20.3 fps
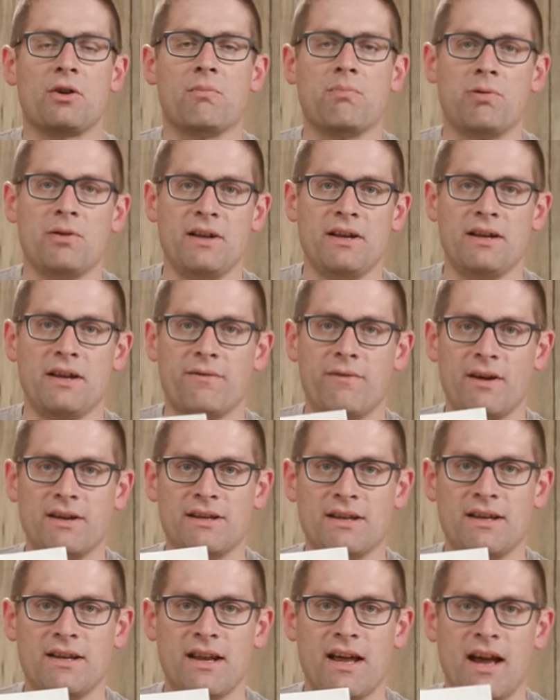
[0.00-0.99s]
complete if I
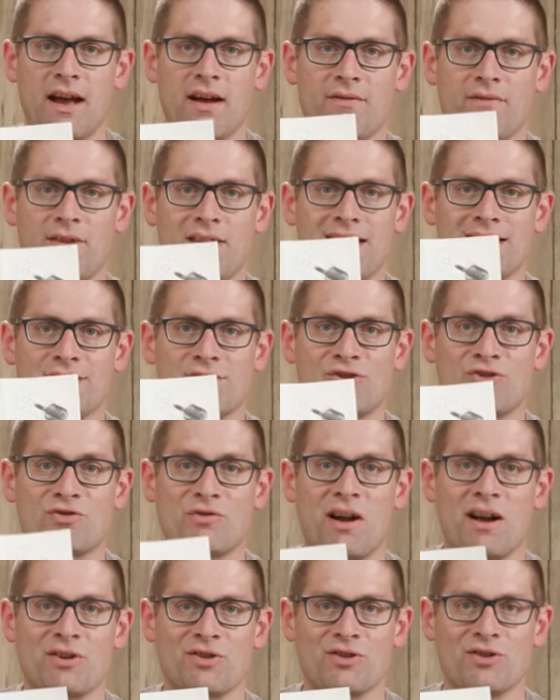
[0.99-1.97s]
didn't have the
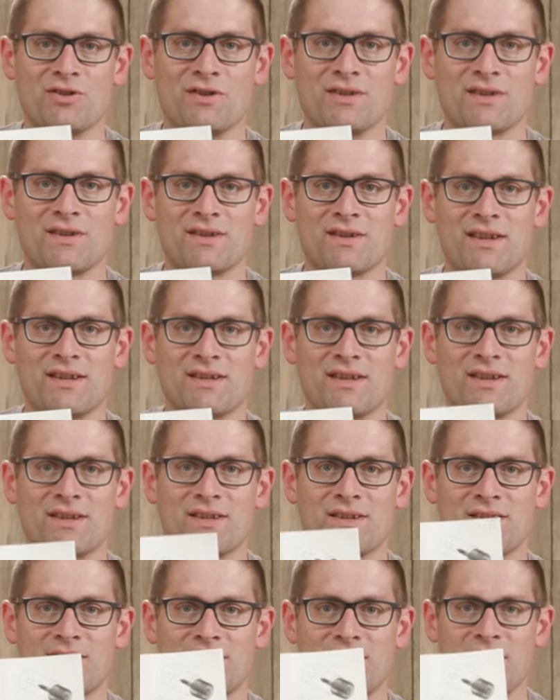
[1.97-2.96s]
instructions. This
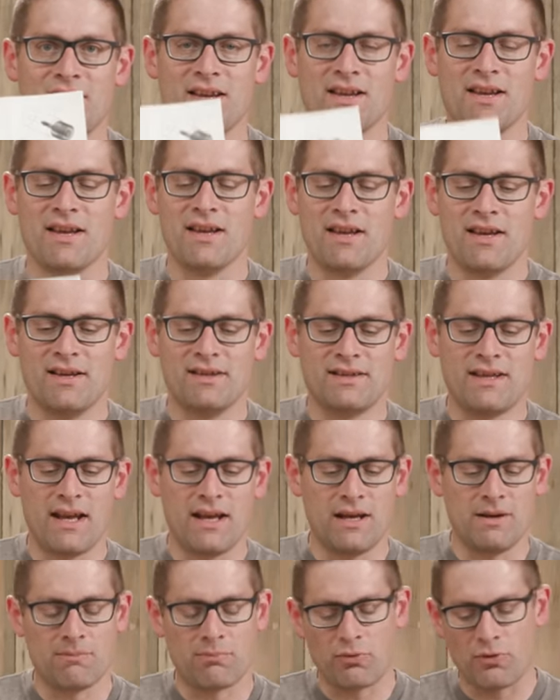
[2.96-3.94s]
is the
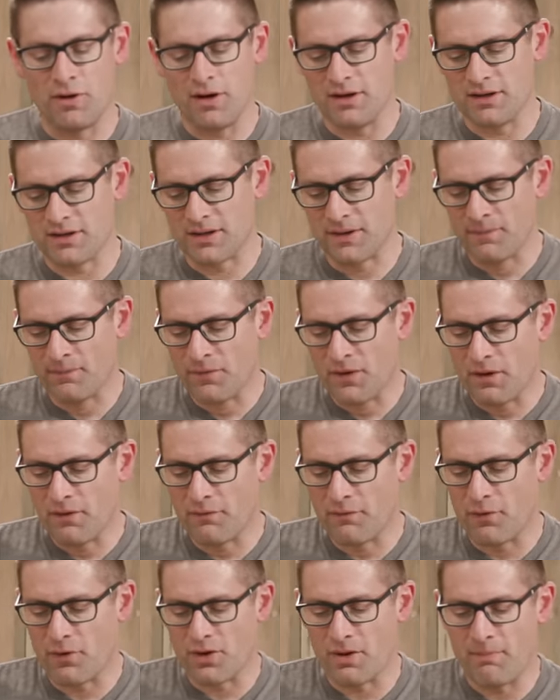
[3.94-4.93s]
tenon print
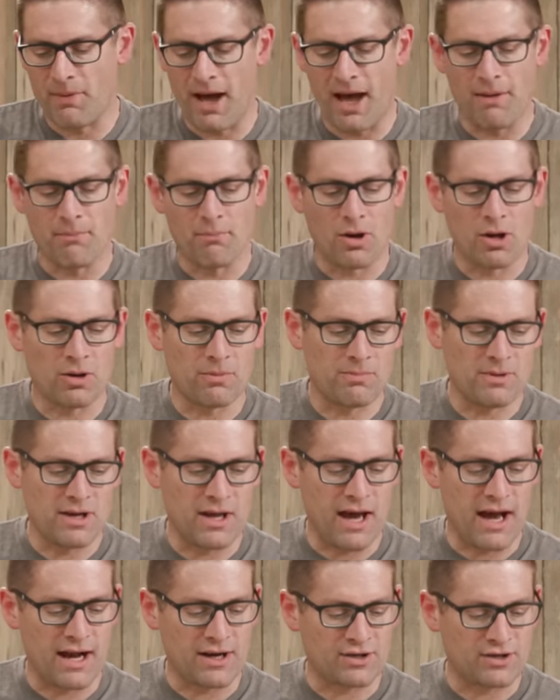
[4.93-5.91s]
for the Bat Model
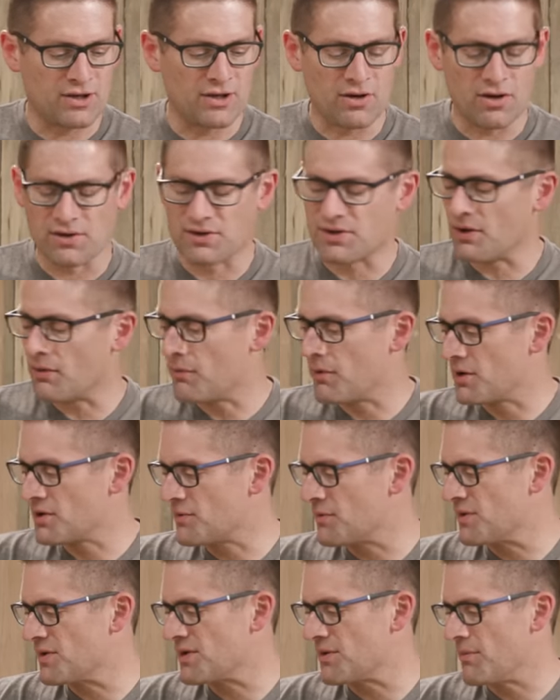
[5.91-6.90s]
B Action. It also
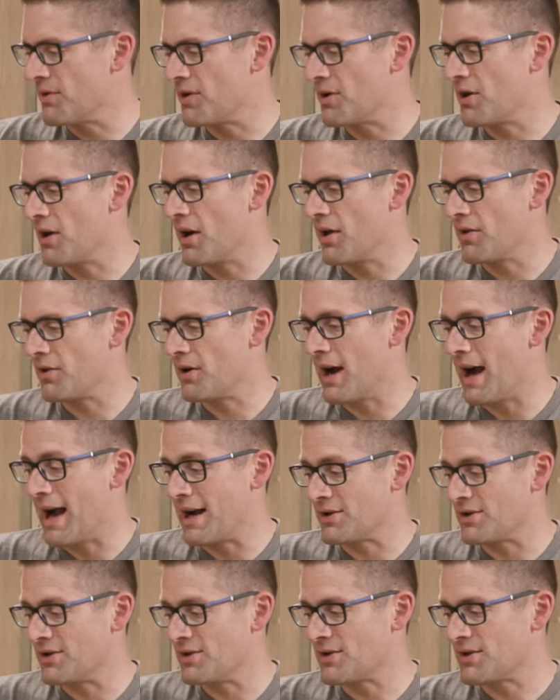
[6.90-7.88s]
works with some of their other
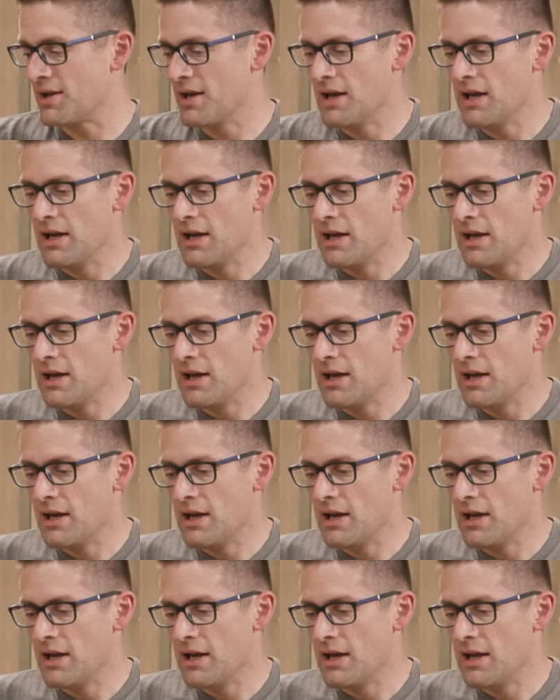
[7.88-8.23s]
actions.